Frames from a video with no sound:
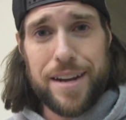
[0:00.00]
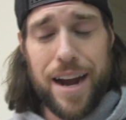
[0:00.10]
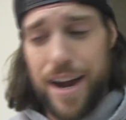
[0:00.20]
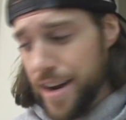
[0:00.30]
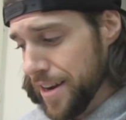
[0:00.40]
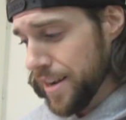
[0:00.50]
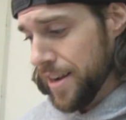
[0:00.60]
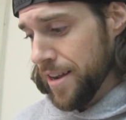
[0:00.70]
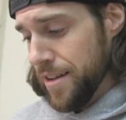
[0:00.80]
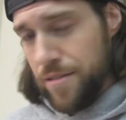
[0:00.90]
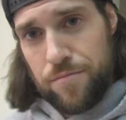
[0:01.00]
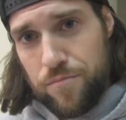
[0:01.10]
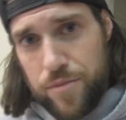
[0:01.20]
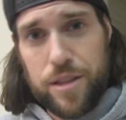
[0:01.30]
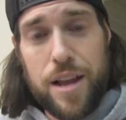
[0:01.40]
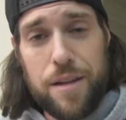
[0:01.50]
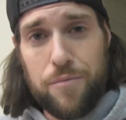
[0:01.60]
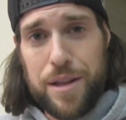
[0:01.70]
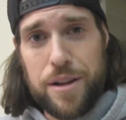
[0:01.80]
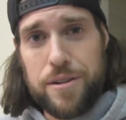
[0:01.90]
guy,
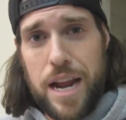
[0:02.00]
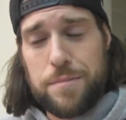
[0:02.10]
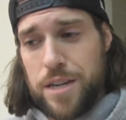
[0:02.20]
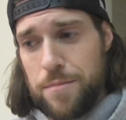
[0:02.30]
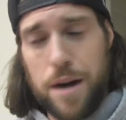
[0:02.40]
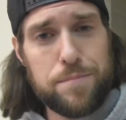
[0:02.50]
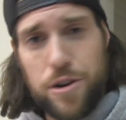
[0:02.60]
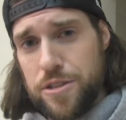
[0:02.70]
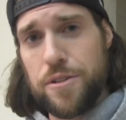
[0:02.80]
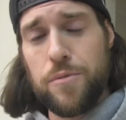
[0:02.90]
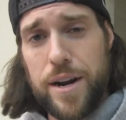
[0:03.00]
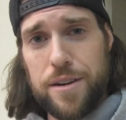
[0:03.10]
when their names come up, those are the